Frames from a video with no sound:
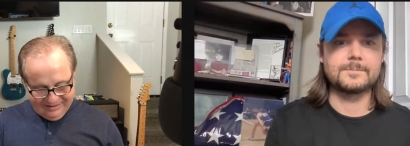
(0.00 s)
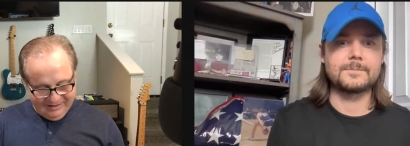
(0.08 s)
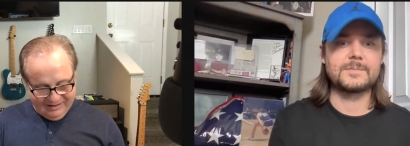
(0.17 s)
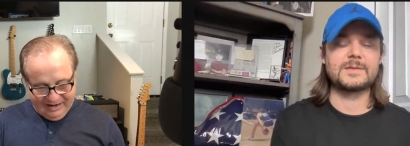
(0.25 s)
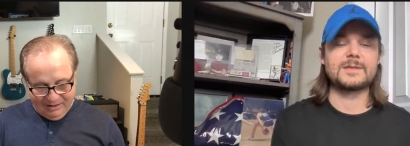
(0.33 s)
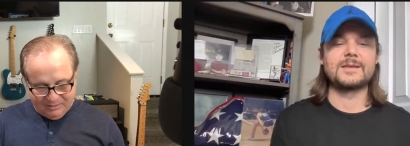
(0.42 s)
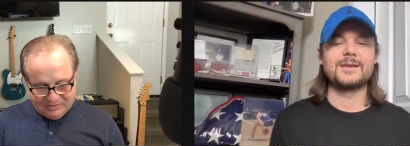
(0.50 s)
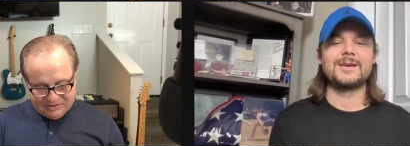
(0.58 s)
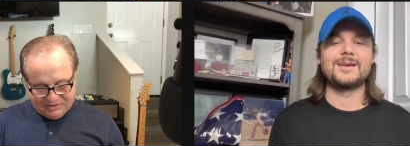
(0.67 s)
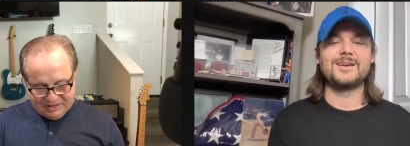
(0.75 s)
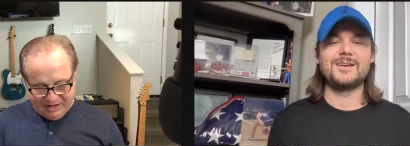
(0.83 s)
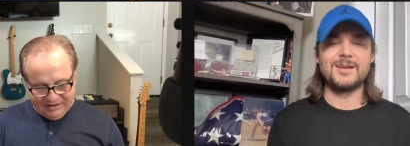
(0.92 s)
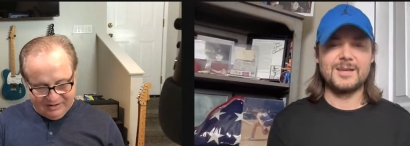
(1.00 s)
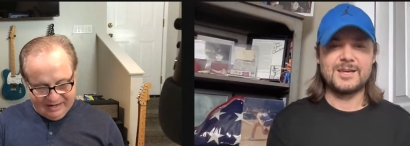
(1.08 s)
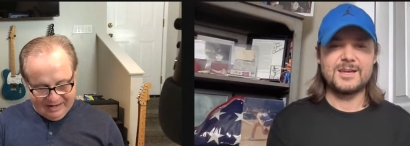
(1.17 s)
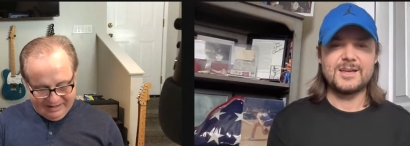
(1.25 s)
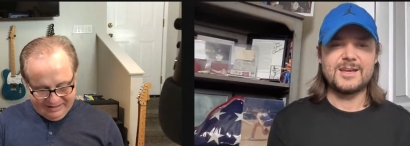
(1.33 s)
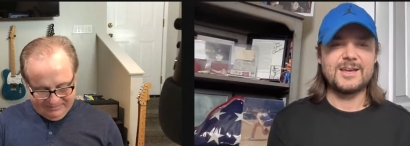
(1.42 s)
Speaker 1: that was a scary
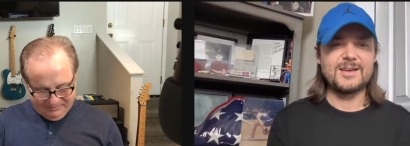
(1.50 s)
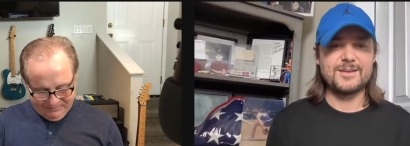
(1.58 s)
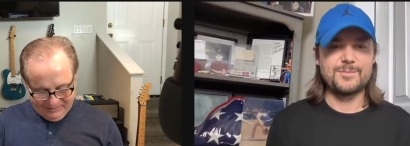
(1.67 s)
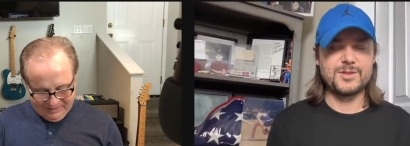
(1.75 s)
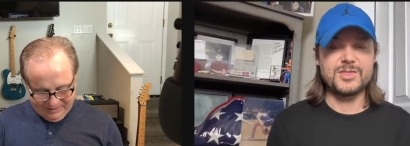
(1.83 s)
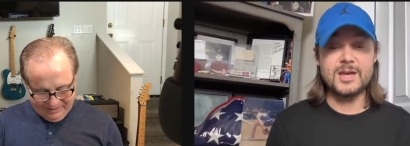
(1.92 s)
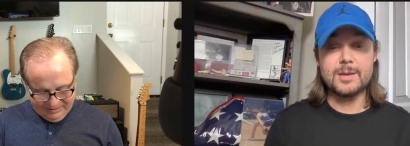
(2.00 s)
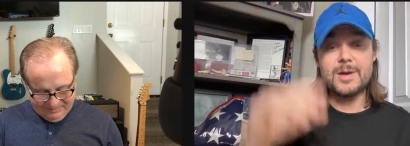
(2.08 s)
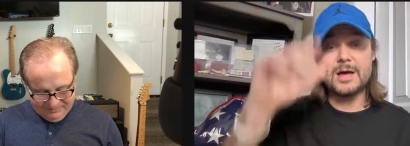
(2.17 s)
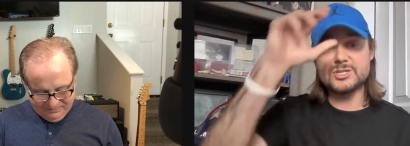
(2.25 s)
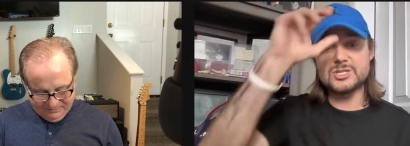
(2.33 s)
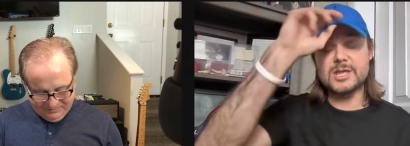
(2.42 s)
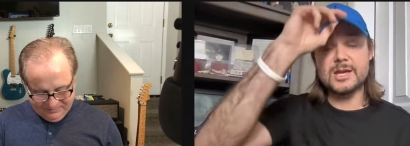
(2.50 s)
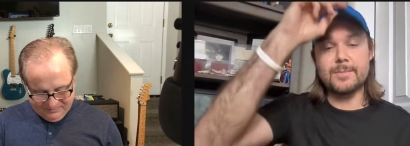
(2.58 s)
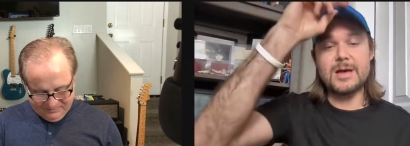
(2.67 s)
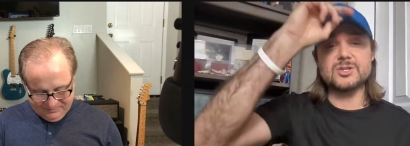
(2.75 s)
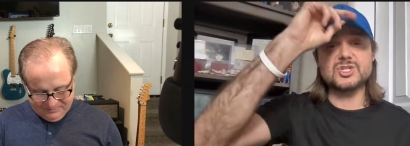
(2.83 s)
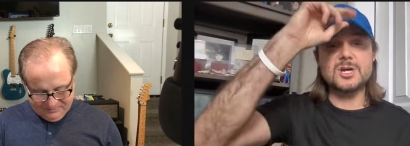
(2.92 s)
day. But think um, about
Speaker 2: think
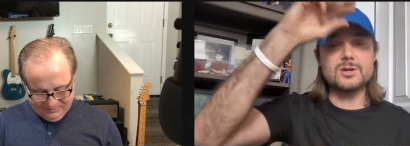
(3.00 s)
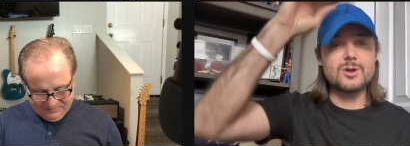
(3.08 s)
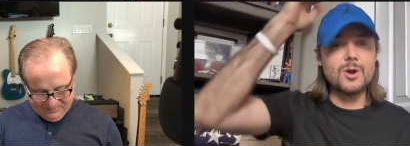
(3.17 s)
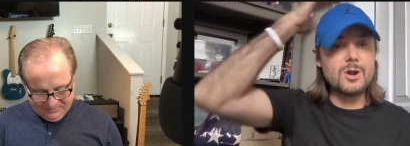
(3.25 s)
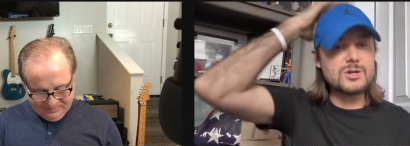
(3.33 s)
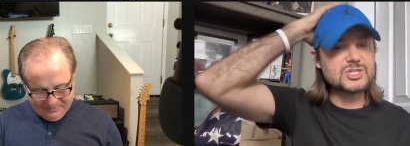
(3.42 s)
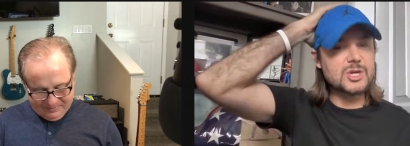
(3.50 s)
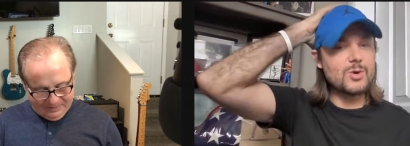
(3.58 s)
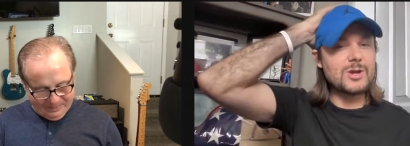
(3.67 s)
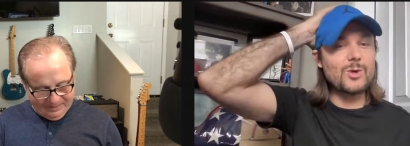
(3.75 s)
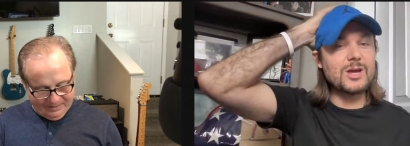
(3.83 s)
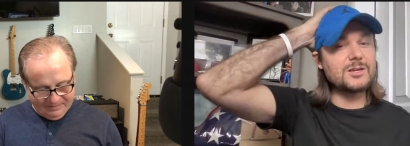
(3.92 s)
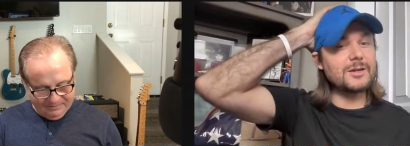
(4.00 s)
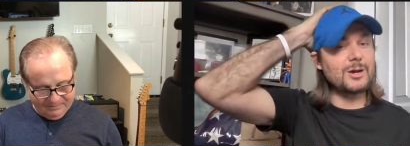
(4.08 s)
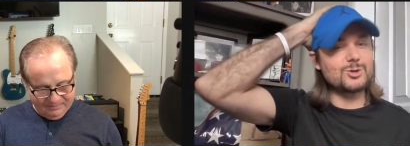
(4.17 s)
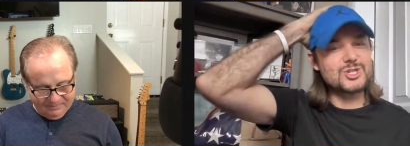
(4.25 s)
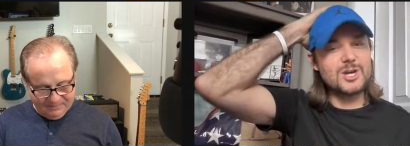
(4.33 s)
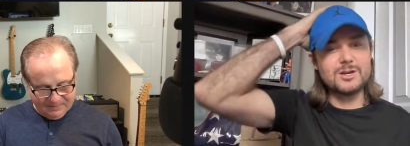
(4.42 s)
about Chuck Norris. So anyway, you know
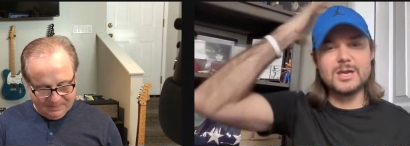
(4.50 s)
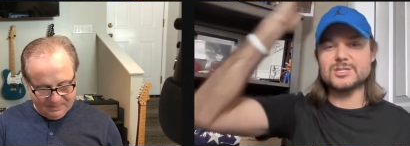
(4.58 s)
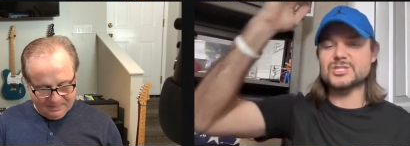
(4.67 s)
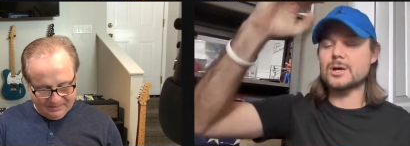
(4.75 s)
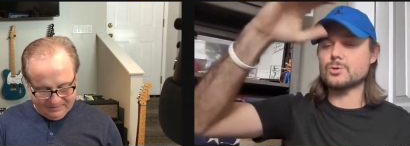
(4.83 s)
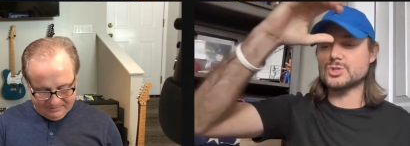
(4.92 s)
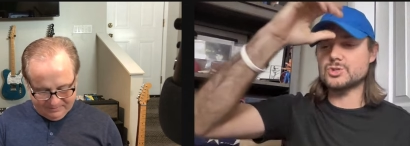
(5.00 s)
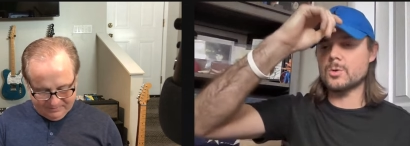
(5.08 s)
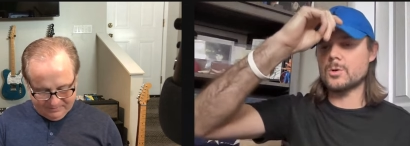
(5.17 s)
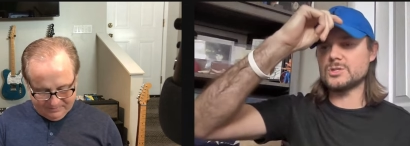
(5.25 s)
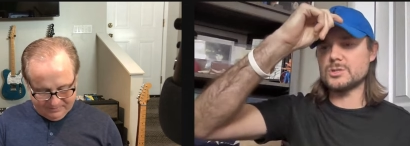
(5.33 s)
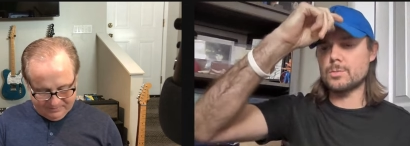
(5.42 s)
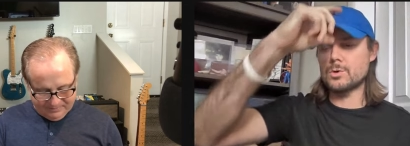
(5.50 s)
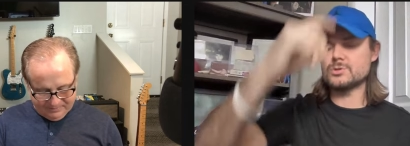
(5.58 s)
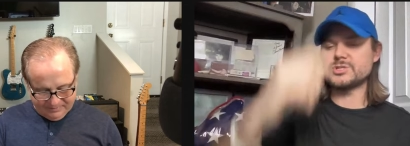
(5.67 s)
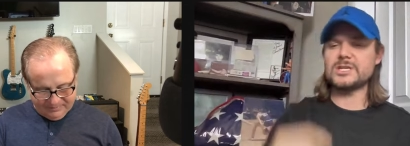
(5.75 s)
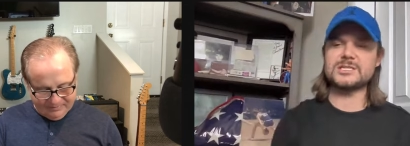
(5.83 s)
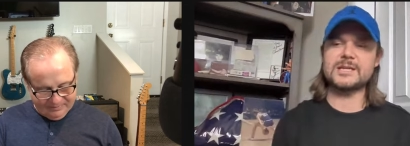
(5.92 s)
Chuck has told stories of Bruce.
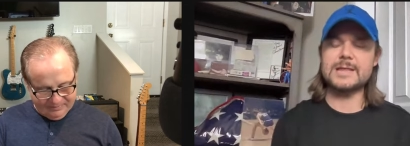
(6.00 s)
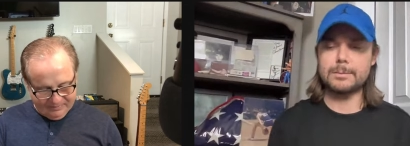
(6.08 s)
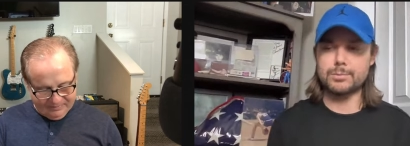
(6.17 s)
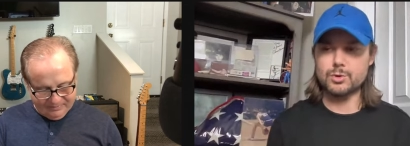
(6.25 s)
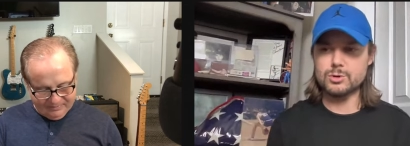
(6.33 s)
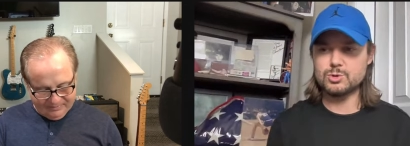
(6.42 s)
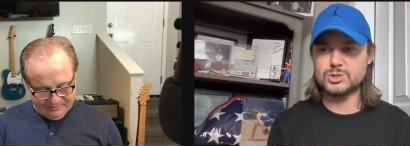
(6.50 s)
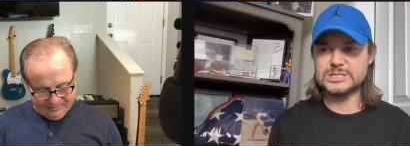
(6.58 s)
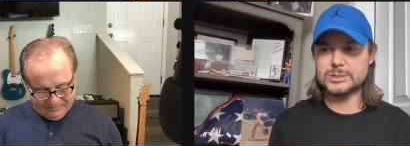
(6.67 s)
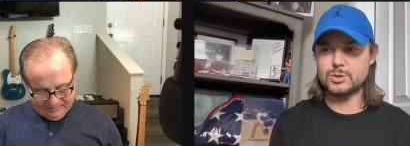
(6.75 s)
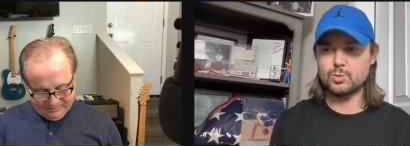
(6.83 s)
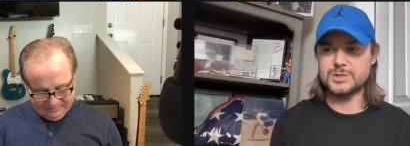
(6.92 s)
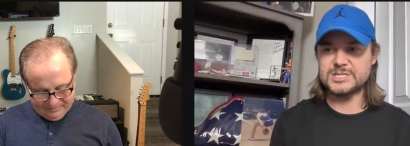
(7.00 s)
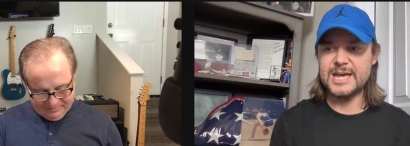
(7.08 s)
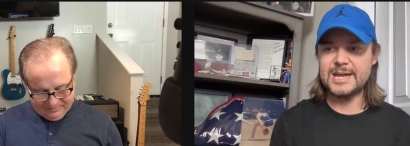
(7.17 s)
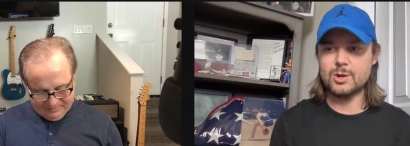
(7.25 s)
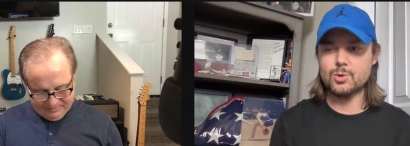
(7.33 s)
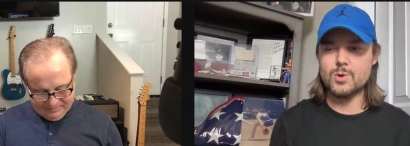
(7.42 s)
He said that Bruce would
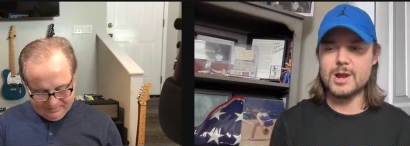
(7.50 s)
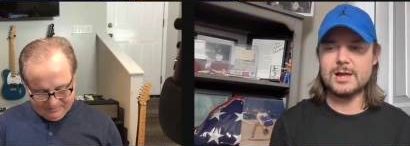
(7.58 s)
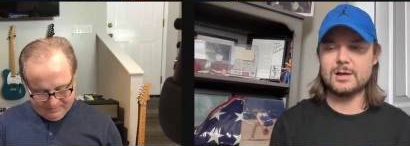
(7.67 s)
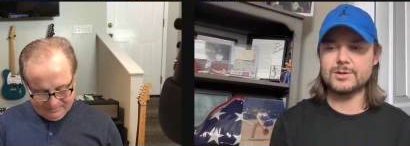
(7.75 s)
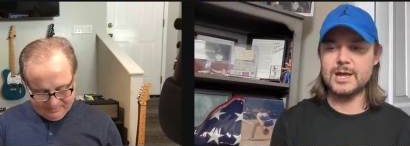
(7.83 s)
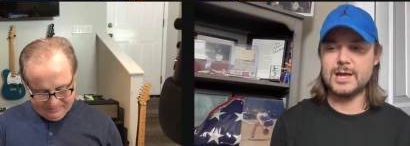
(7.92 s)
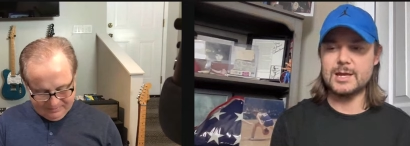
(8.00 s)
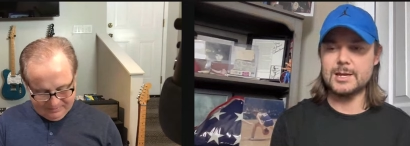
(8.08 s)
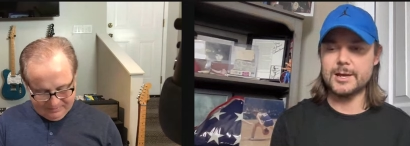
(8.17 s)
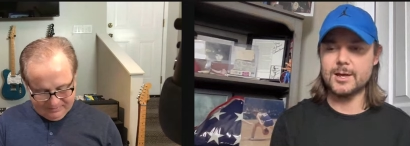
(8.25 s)
take around a